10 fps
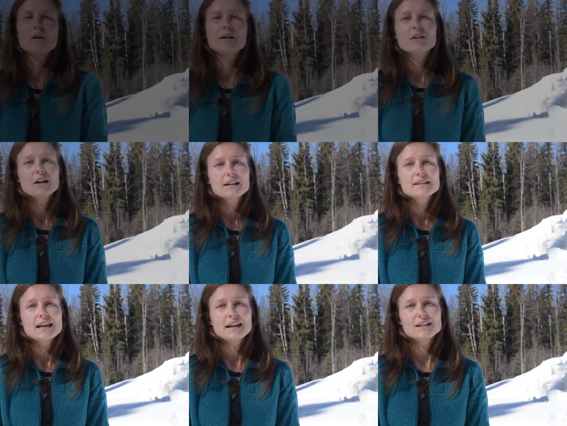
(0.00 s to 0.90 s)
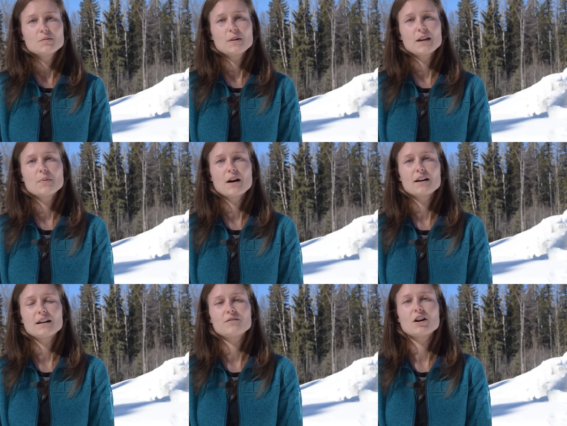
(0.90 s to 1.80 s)
I'm very excited to be a
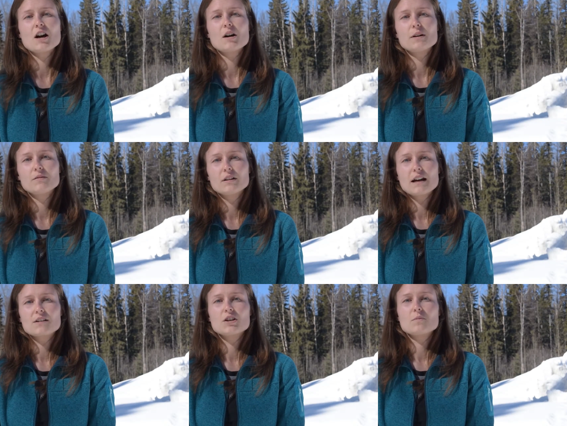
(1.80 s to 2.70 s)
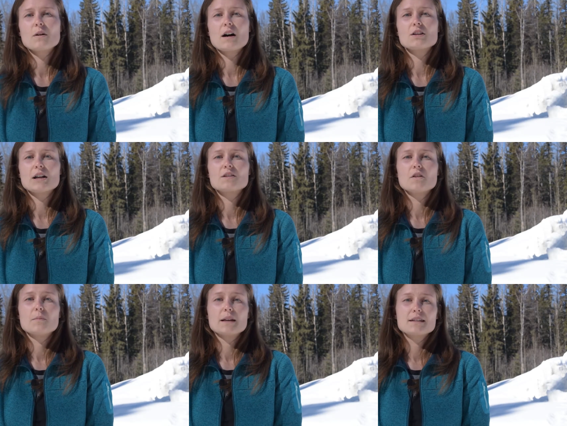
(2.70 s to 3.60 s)
part of the Carbon Reduction Project
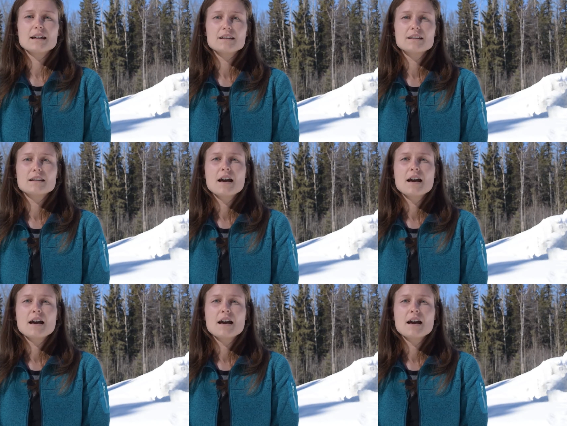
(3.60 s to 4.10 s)
for Business.